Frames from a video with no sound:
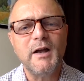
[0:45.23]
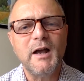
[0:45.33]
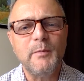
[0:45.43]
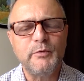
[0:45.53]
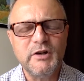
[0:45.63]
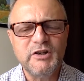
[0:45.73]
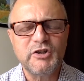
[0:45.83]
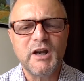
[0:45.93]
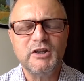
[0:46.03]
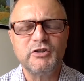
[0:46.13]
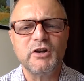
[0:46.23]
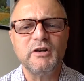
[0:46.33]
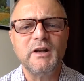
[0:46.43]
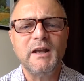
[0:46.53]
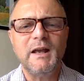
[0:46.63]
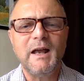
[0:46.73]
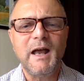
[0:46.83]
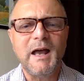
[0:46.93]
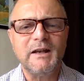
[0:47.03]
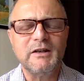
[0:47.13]
appreciation
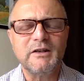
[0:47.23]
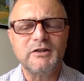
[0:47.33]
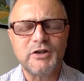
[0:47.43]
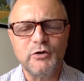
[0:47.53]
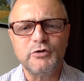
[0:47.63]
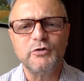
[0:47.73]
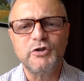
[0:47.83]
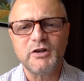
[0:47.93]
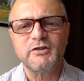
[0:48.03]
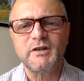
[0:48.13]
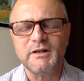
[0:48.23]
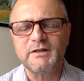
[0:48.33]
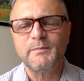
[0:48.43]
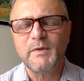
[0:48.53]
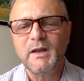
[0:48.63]
and social justice.